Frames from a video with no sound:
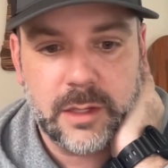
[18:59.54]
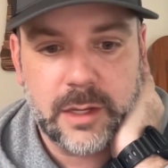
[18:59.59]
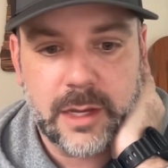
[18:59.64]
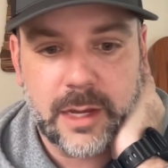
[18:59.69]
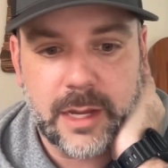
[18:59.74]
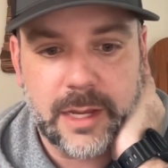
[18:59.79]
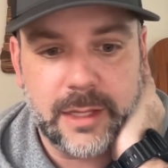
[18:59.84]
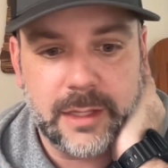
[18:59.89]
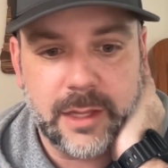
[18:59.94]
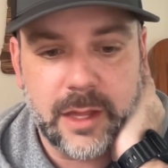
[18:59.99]

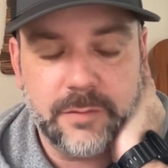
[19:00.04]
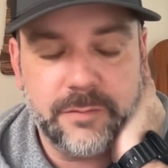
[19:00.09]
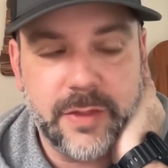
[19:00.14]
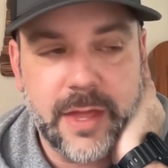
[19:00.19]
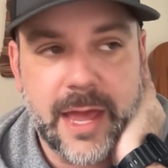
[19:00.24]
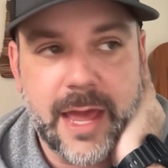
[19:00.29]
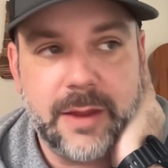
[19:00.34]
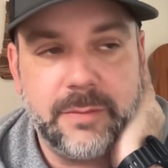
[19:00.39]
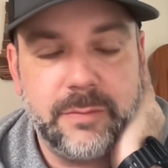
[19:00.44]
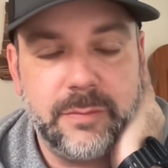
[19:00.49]
I love
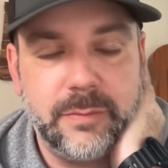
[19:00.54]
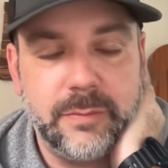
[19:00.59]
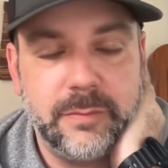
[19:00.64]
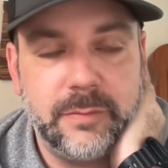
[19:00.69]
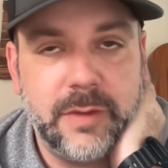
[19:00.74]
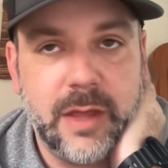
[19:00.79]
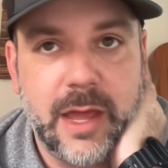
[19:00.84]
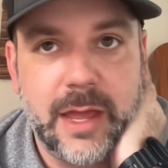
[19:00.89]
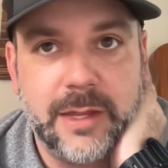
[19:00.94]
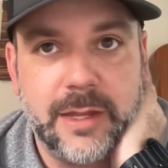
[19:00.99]
that.
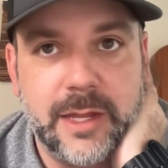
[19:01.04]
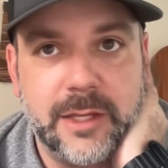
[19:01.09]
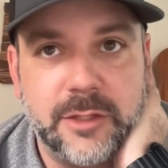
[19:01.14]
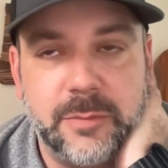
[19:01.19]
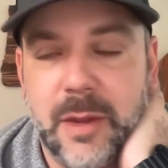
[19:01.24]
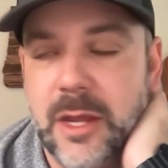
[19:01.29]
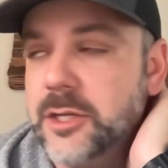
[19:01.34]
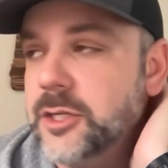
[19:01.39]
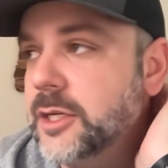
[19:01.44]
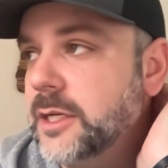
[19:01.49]
I
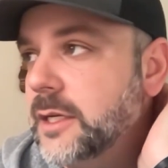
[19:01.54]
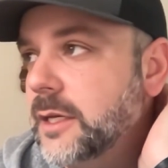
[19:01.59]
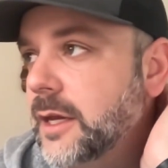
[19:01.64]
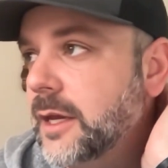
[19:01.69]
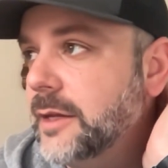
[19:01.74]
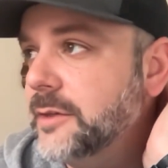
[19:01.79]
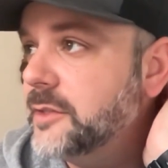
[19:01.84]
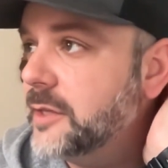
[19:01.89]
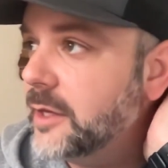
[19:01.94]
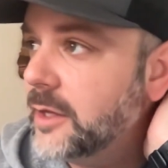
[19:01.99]
especially
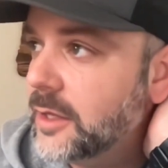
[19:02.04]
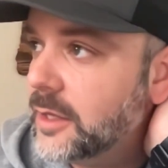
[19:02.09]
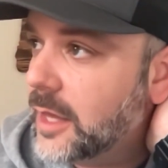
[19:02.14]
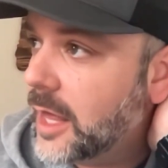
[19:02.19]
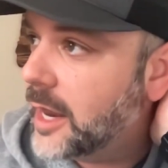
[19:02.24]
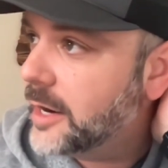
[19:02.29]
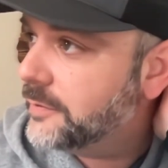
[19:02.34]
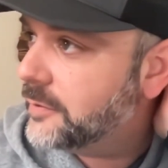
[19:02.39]
sell a lot